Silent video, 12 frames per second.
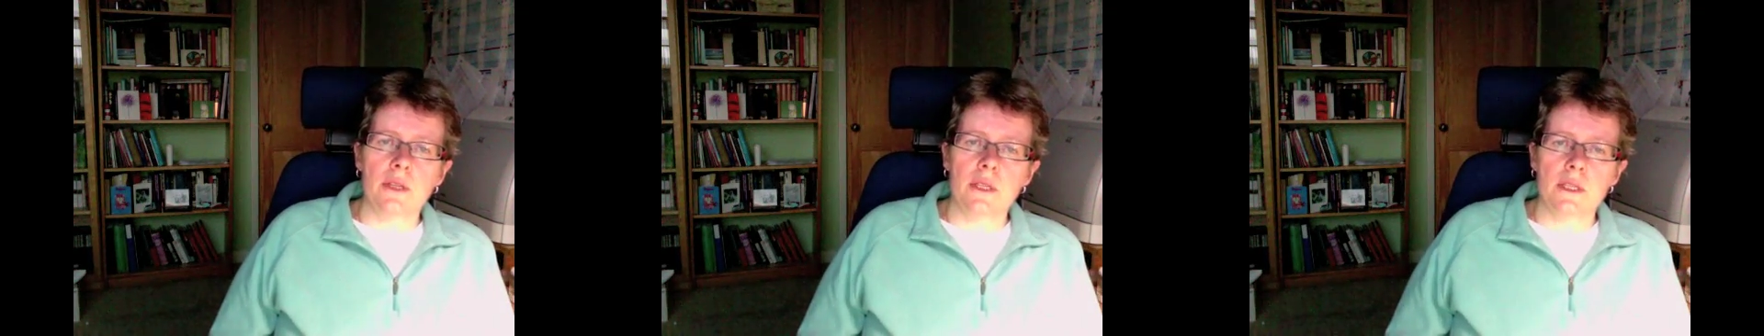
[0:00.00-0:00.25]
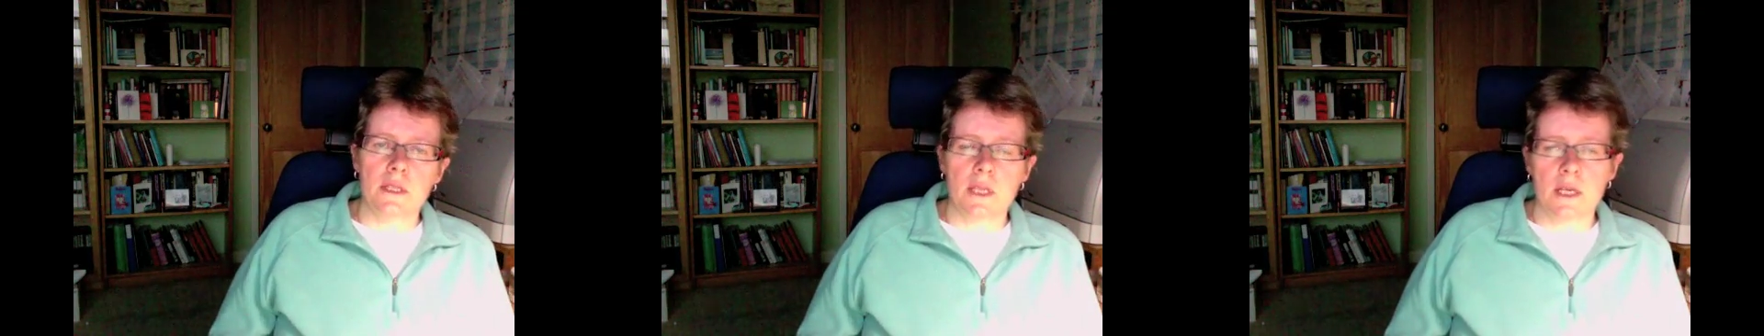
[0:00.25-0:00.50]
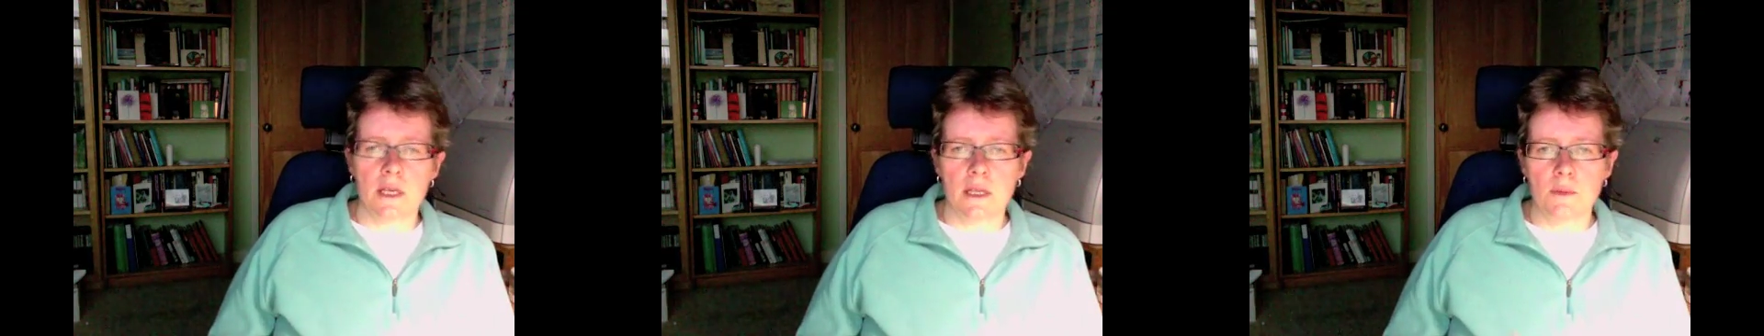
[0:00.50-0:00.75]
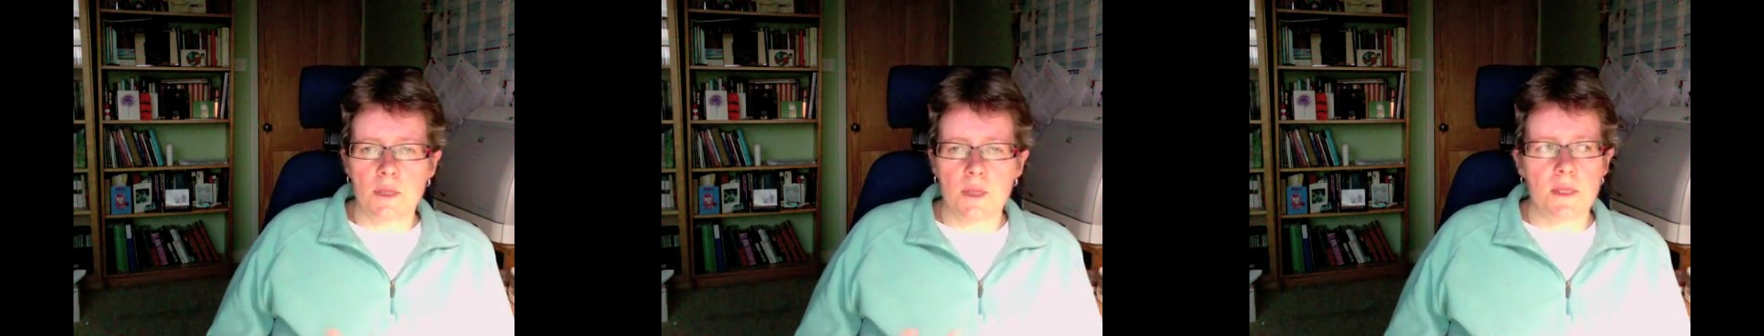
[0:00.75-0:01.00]
that
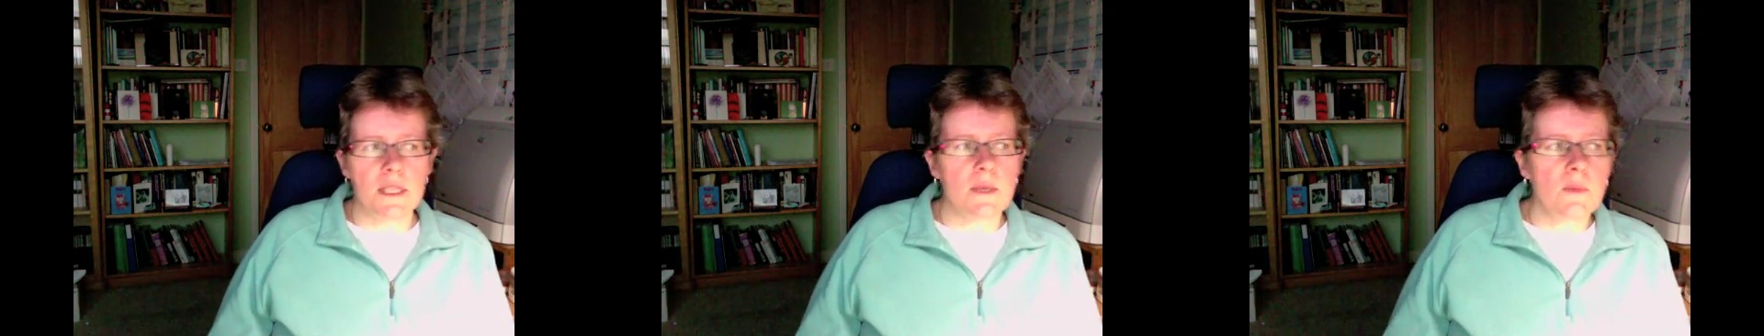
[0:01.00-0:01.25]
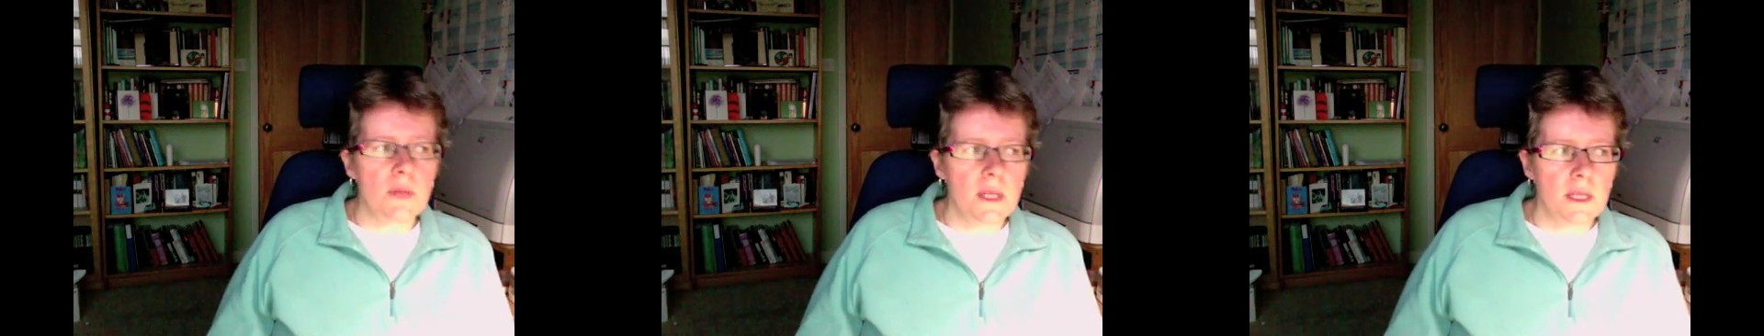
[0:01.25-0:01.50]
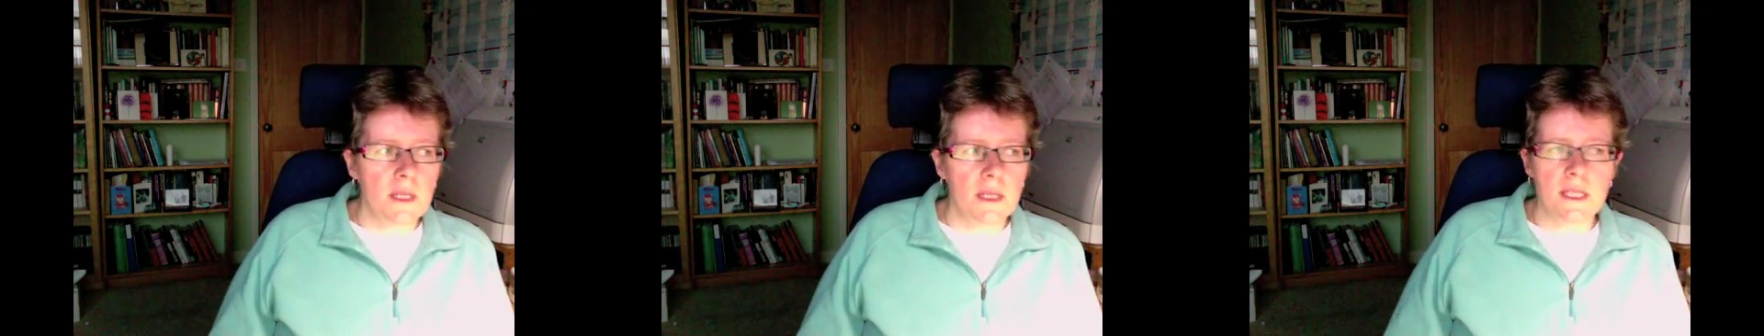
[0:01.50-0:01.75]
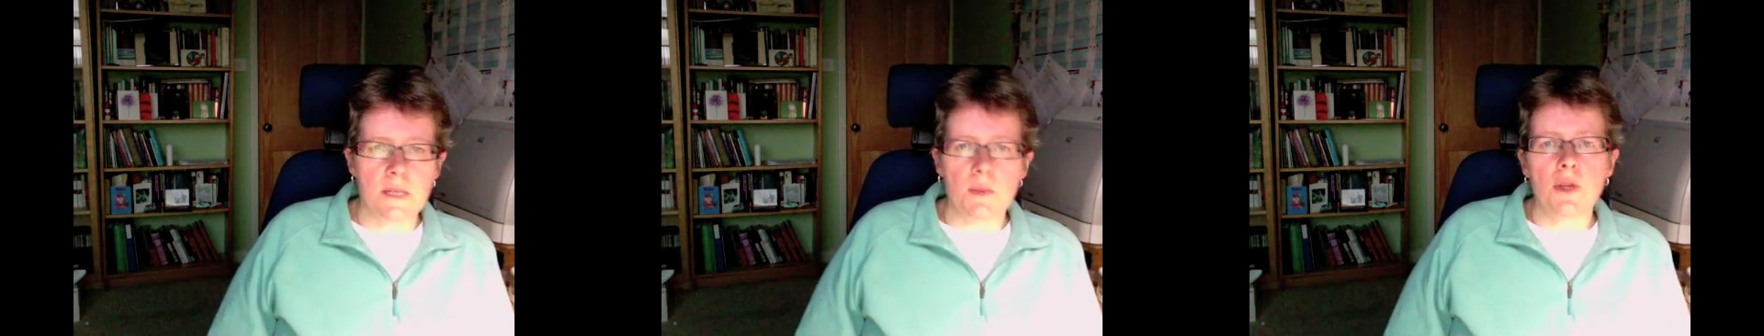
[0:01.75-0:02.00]
there must be something that they're
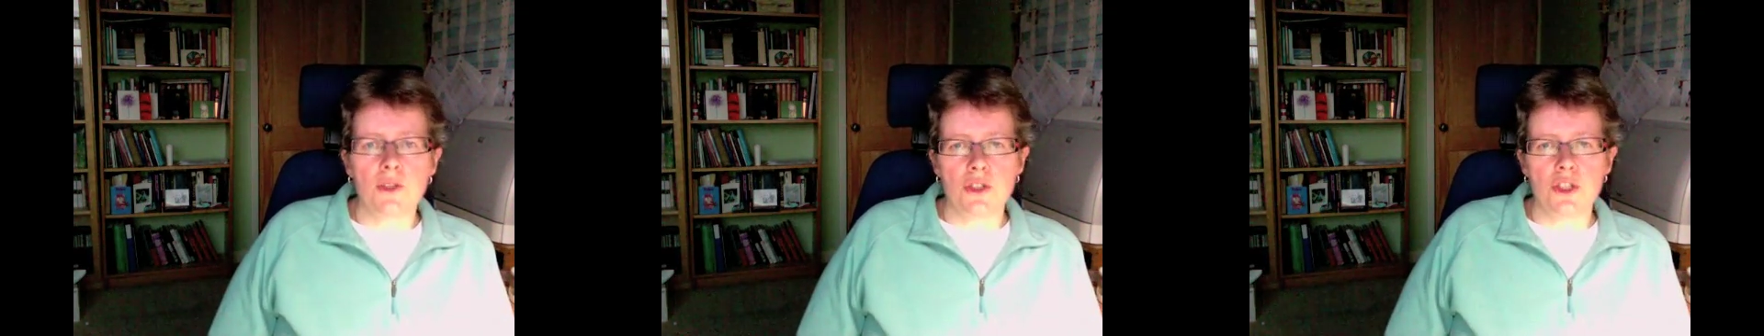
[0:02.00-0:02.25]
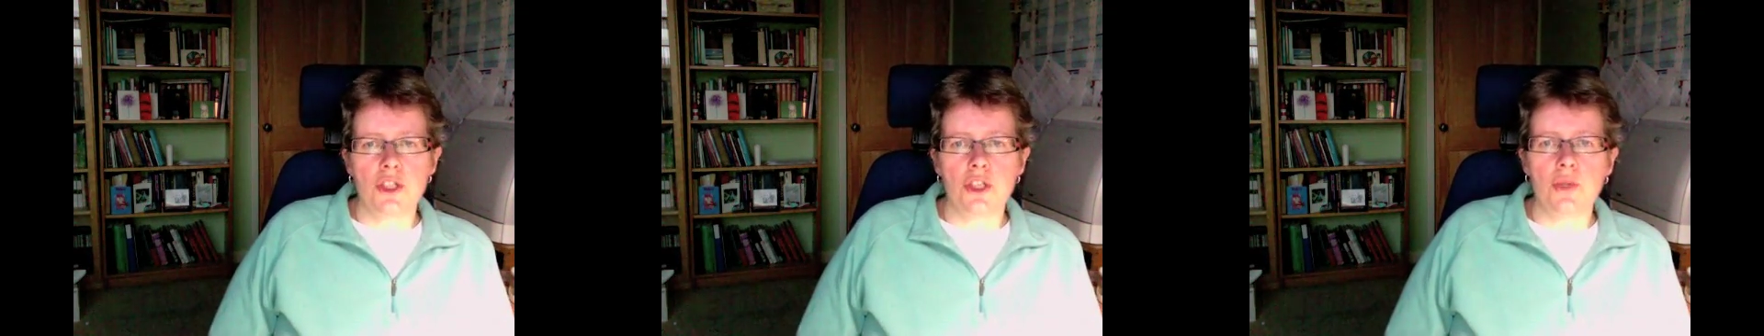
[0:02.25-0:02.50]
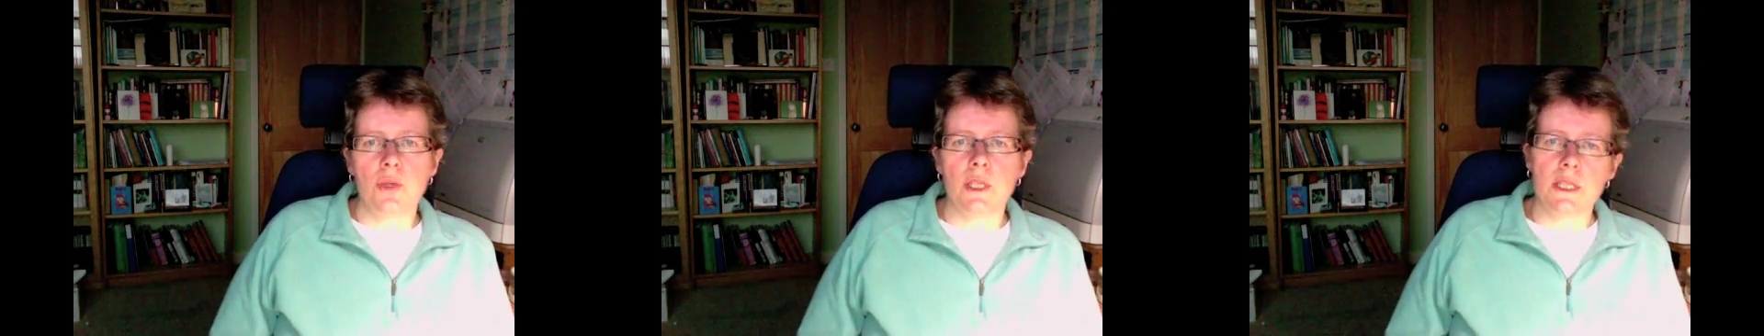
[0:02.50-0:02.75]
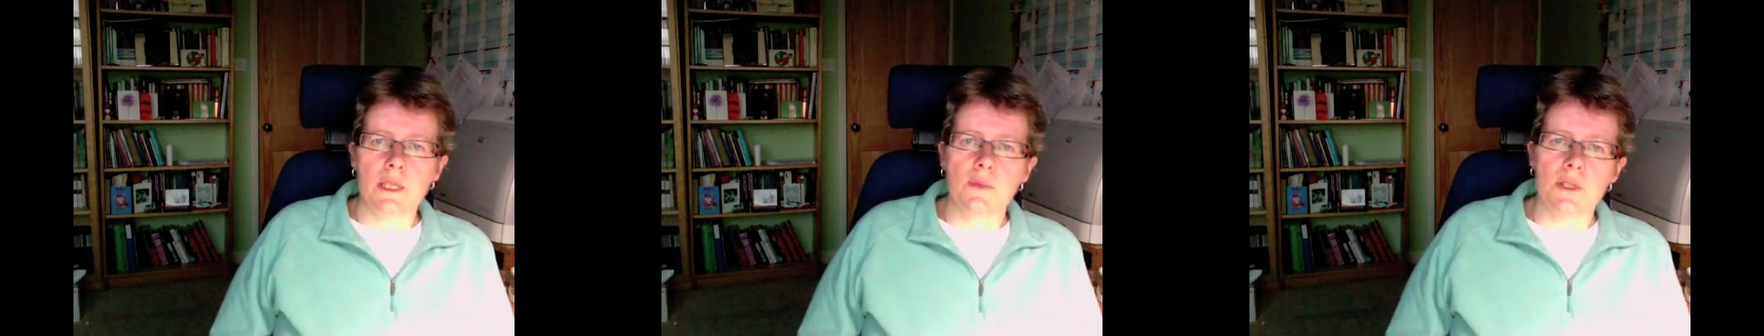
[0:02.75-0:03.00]
supposed to do in
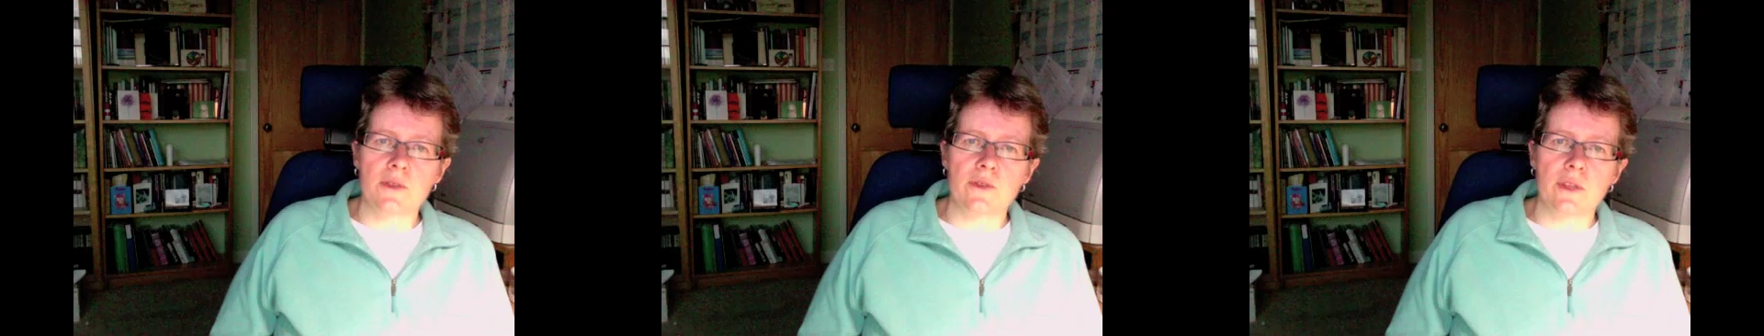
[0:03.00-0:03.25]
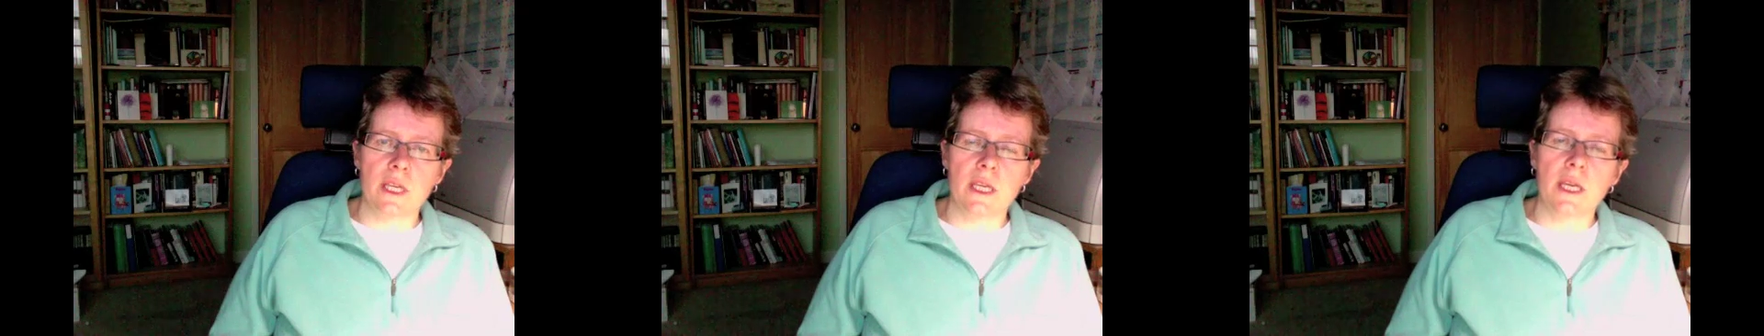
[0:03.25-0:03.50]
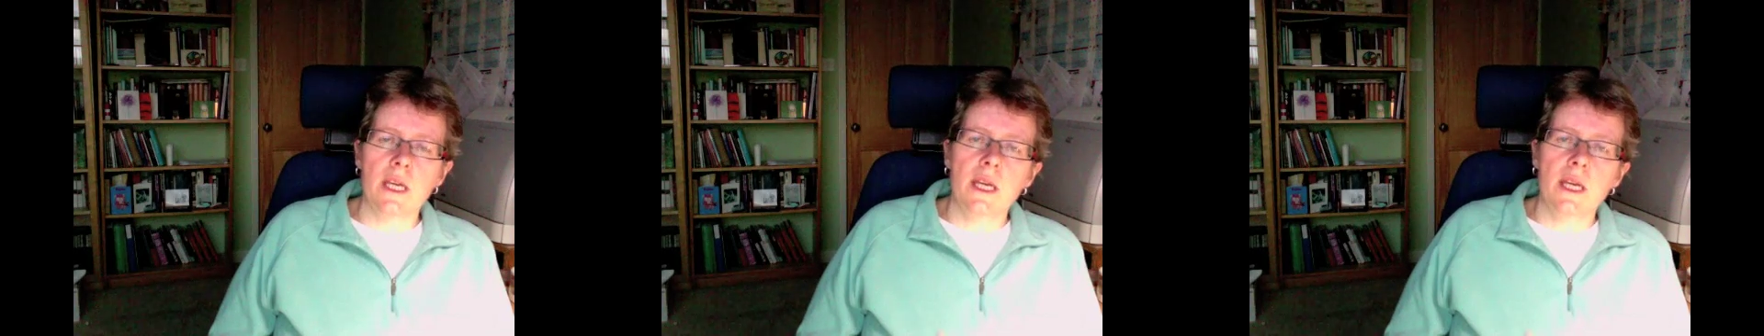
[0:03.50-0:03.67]
terms of the